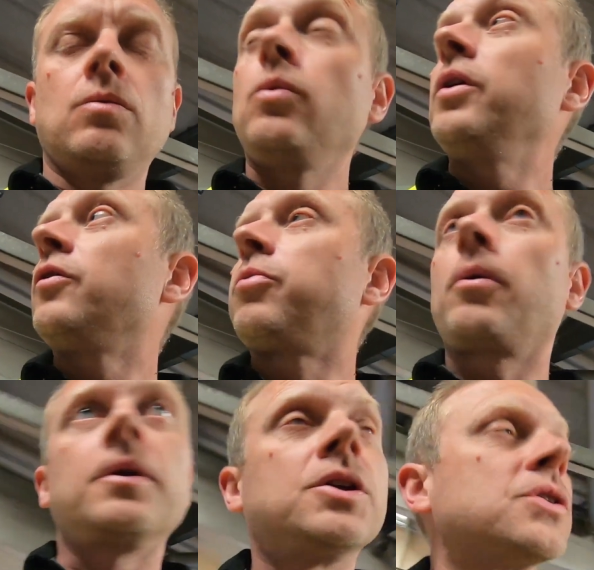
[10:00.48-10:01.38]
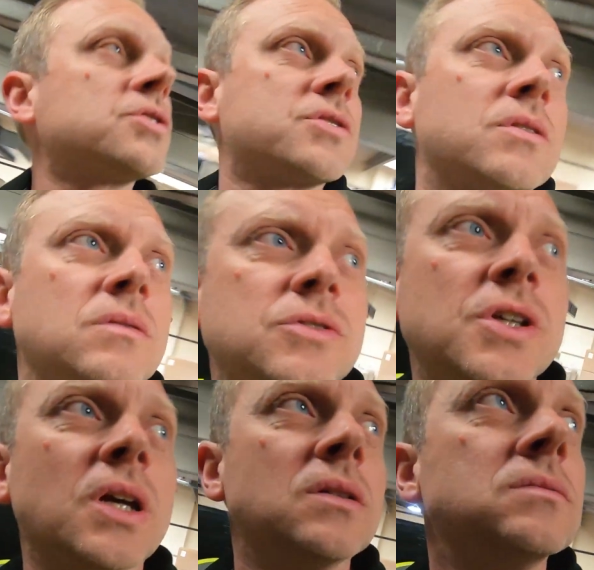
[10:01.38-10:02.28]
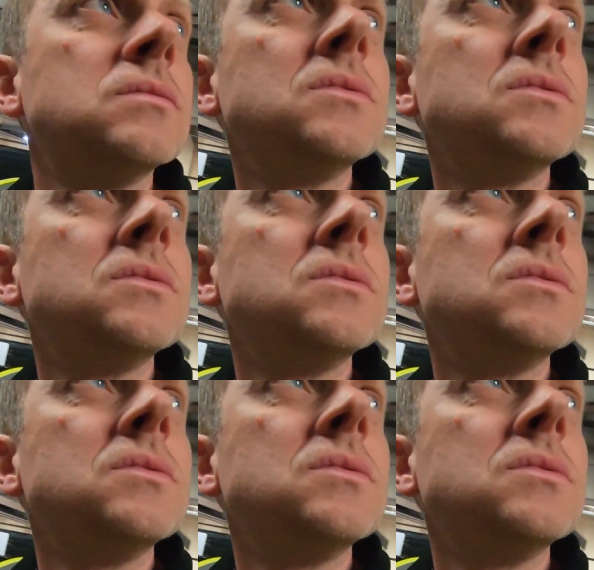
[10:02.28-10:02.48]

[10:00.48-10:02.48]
what you've probably just seen,